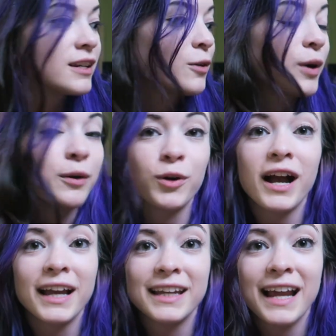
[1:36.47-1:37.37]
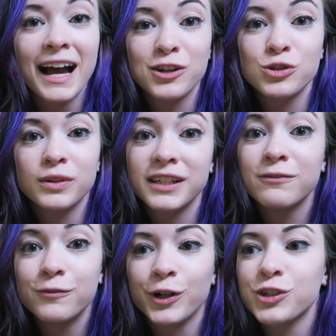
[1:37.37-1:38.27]
in a way where I can actually
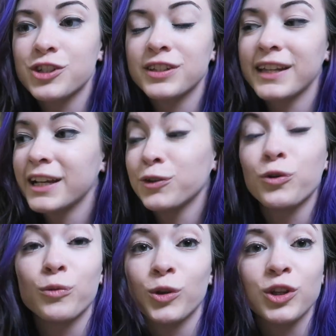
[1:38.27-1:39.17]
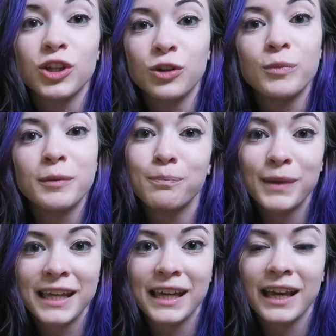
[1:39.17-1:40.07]
function like a normal human
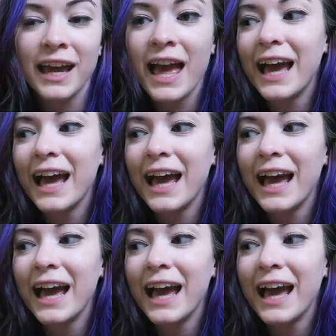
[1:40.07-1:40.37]
being.